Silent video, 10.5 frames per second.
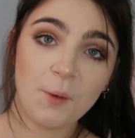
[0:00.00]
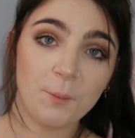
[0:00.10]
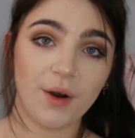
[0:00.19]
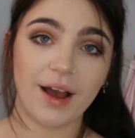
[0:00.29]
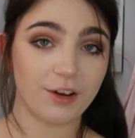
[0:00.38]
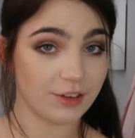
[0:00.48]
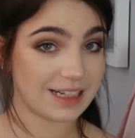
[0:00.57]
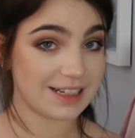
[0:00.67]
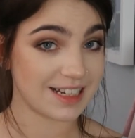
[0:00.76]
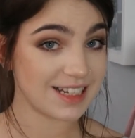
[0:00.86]
but I got
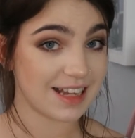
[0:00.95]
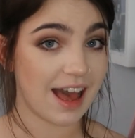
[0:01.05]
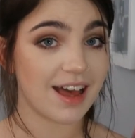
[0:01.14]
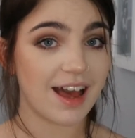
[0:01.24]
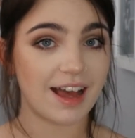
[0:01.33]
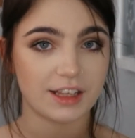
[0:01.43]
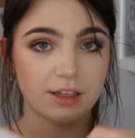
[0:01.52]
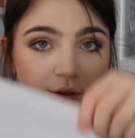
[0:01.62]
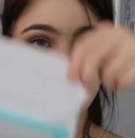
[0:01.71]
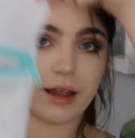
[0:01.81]
these in a set,
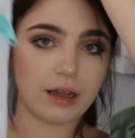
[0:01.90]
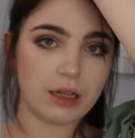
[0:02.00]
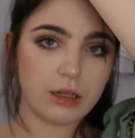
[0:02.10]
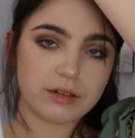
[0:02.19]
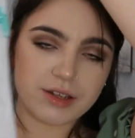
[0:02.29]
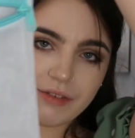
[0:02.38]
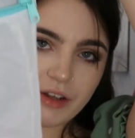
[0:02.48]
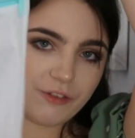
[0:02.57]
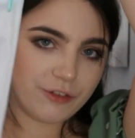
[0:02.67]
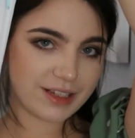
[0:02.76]
and you get lots of
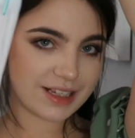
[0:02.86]
different